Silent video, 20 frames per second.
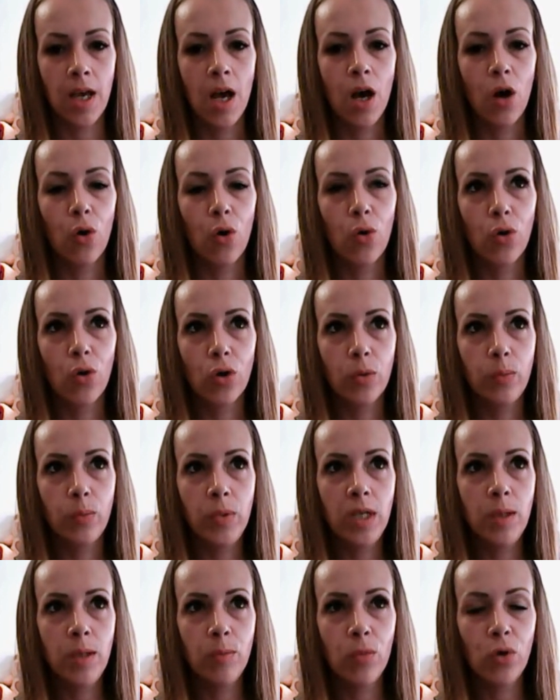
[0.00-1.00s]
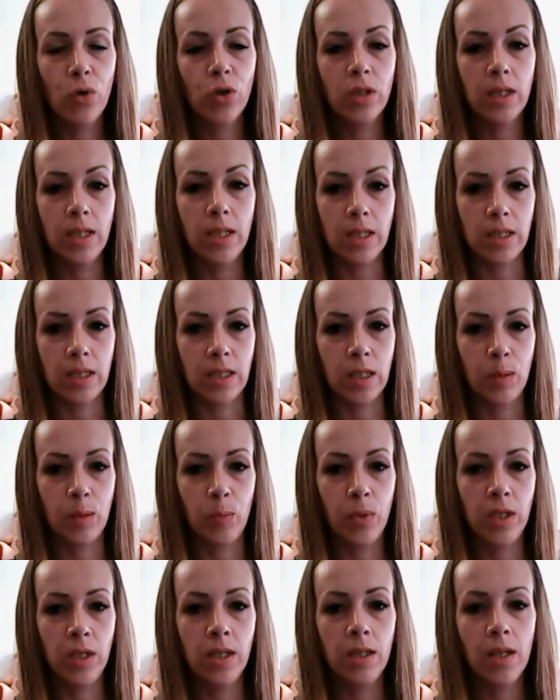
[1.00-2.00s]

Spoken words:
or be more disciplined.